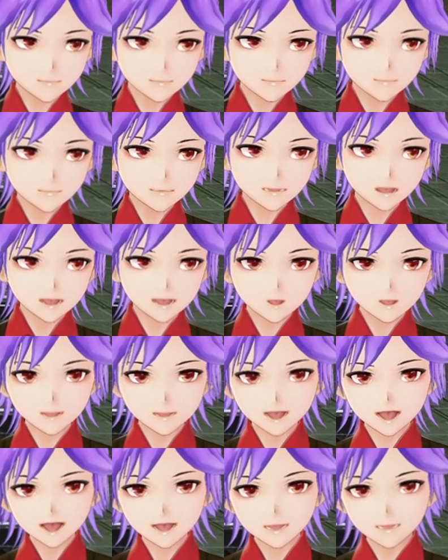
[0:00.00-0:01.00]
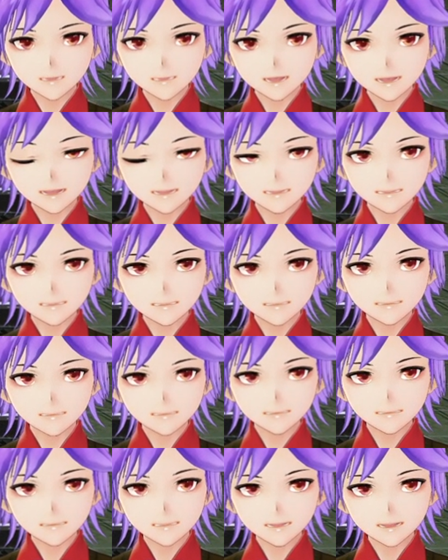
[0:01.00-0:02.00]
So yeah, that's
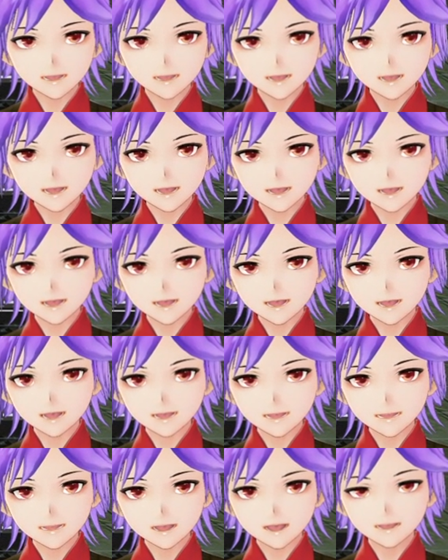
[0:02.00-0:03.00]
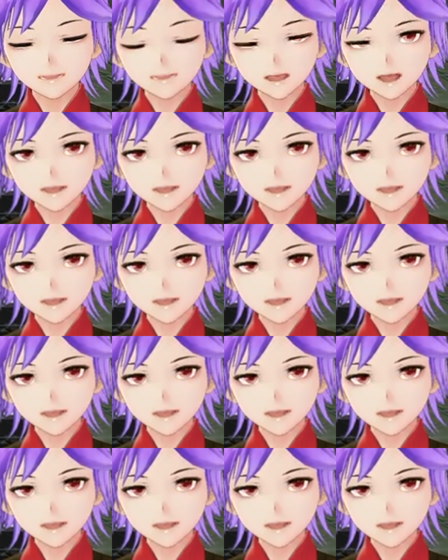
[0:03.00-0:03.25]
the limited time